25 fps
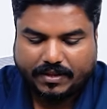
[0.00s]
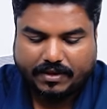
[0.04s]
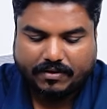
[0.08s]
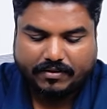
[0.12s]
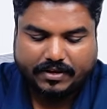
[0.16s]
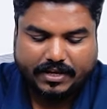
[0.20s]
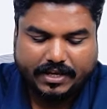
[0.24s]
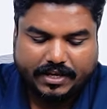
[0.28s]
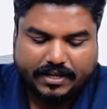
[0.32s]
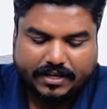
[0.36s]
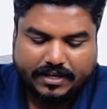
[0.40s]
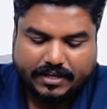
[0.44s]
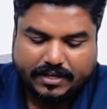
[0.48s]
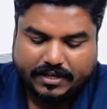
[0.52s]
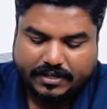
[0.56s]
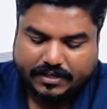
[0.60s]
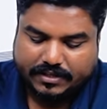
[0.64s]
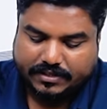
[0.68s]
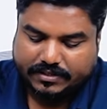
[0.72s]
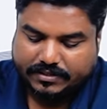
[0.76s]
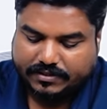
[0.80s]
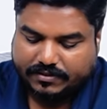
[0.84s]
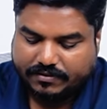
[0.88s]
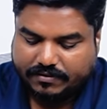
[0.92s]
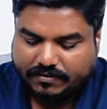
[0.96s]
Okay.
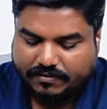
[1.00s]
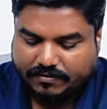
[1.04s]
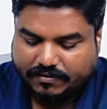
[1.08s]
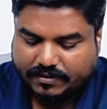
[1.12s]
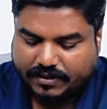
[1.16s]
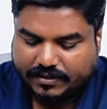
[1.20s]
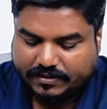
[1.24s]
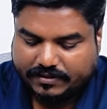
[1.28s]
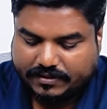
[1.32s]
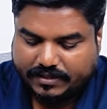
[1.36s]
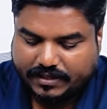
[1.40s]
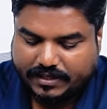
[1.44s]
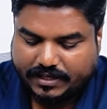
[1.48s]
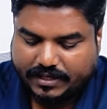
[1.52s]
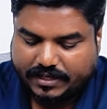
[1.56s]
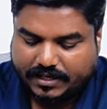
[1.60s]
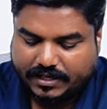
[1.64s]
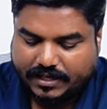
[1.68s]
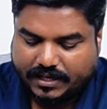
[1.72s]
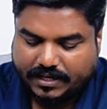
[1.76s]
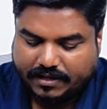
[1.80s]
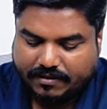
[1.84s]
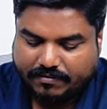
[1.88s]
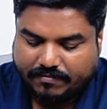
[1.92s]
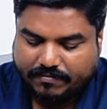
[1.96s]
So this
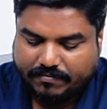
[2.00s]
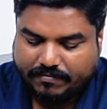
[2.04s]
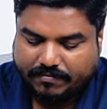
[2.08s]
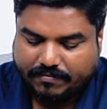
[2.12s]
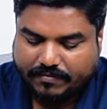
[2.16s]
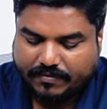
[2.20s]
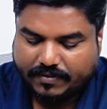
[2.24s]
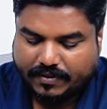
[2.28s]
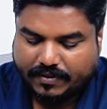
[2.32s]
DNA